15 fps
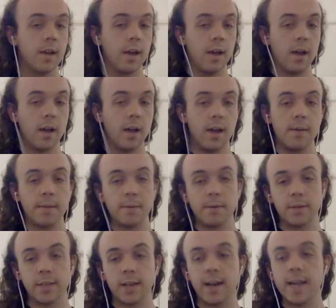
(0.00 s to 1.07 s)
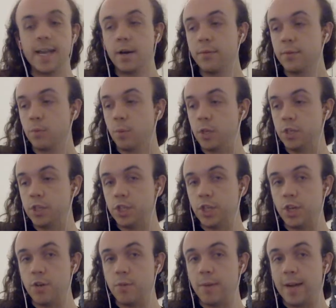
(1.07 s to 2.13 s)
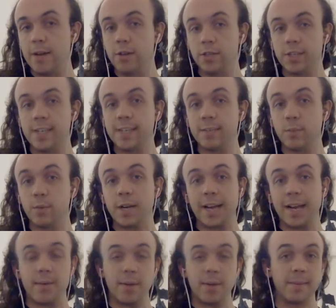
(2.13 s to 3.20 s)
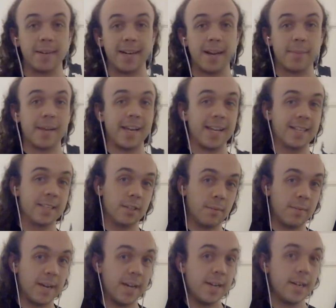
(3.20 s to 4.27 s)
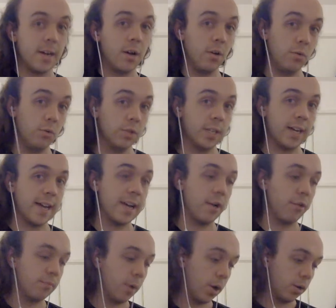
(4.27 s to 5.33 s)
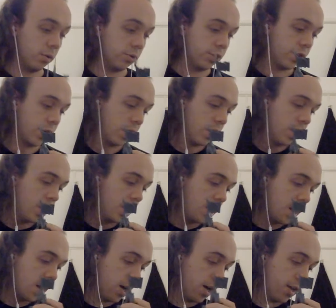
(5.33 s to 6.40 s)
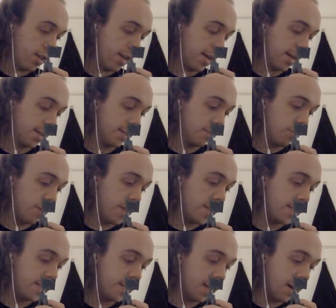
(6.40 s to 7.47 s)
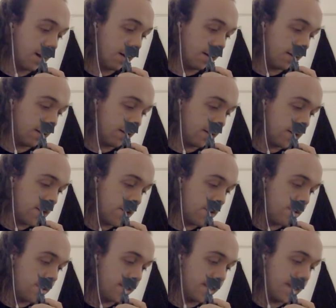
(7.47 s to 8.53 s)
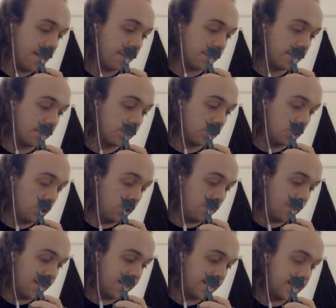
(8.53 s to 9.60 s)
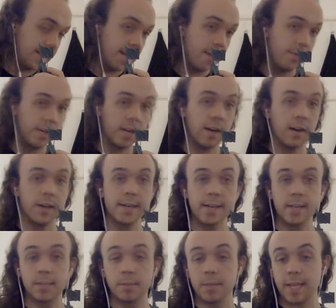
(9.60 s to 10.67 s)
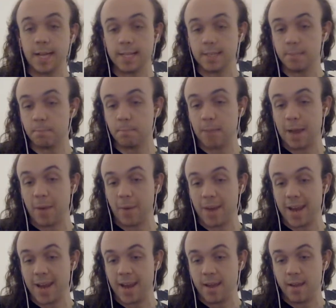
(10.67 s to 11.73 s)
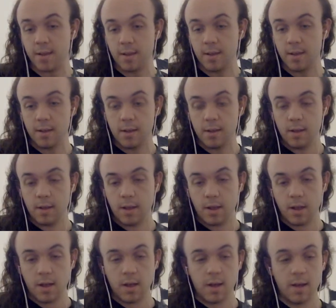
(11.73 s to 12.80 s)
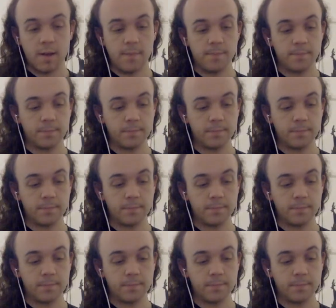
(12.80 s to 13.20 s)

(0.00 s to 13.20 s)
Then we've got the High Elven one to do, but I also need to work out when I'm going to get my hands on my old High Elf models that I can really start using them, because I've got Swordmasters here for Guardians, but that's about it and